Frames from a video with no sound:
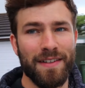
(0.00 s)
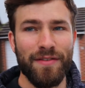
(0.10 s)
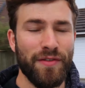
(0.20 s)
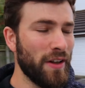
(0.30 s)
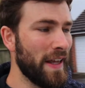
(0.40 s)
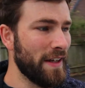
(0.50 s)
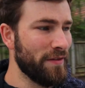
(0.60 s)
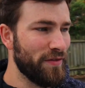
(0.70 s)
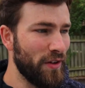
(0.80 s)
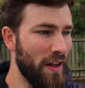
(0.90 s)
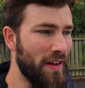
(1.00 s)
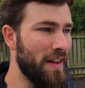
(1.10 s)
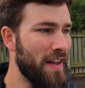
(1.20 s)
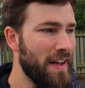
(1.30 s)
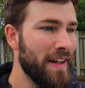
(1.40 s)
full heat, full
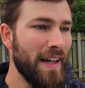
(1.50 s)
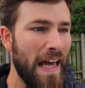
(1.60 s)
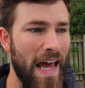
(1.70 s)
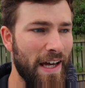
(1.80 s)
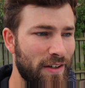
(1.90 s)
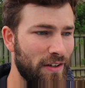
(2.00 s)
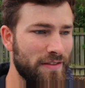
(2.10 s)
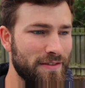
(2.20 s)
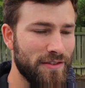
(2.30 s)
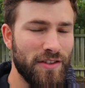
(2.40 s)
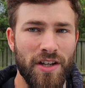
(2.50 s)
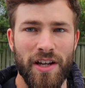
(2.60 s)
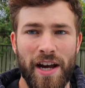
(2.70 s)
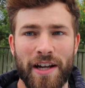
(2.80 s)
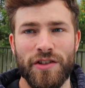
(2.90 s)
aircon,
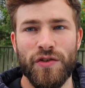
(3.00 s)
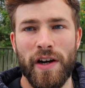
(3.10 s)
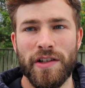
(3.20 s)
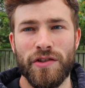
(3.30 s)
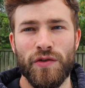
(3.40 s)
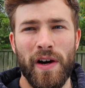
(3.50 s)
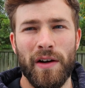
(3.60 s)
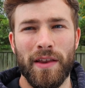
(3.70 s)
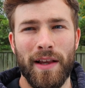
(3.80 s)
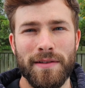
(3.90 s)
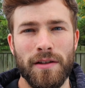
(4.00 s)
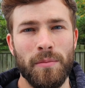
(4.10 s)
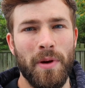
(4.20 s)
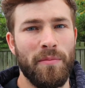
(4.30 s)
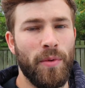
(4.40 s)
and try and just dry out the last little
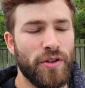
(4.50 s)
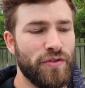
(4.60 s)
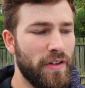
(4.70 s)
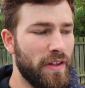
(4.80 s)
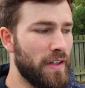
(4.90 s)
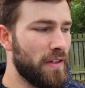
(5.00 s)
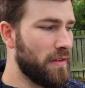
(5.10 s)
bit of moisture on the